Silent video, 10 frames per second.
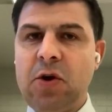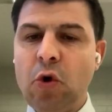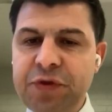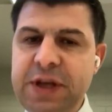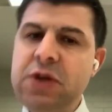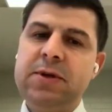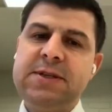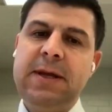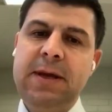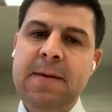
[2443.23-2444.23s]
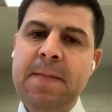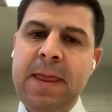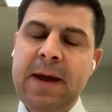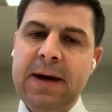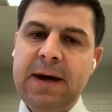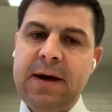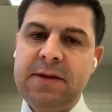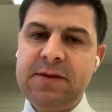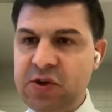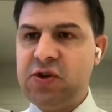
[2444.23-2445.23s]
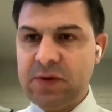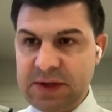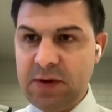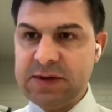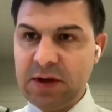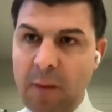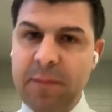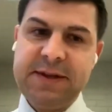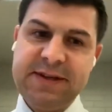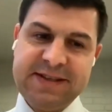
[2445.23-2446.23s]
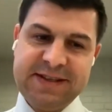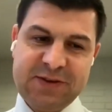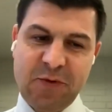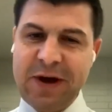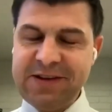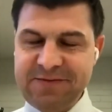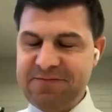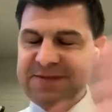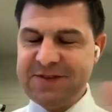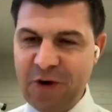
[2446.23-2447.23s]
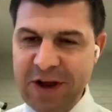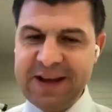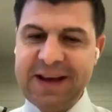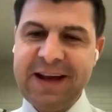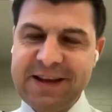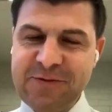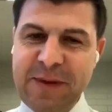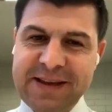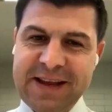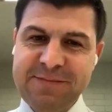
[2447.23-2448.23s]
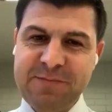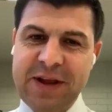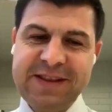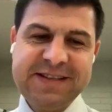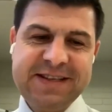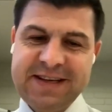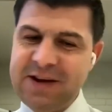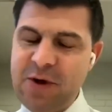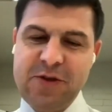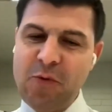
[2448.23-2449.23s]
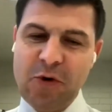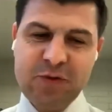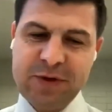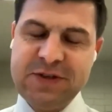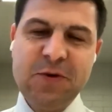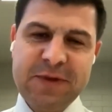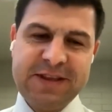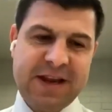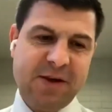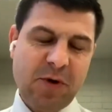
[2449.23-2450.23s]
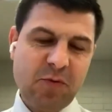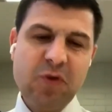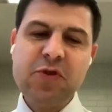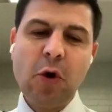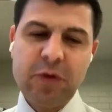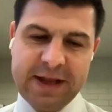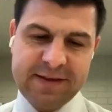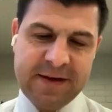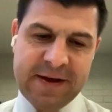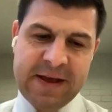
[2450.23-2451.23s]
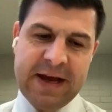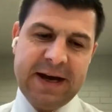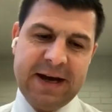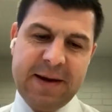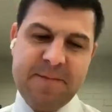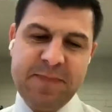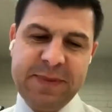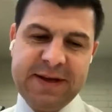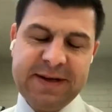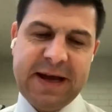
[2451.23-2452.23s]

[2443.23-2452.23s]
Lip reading: continuously digital skills and competences. So I had to make that parenthesis. I really don't want to assume that anyone would know that. The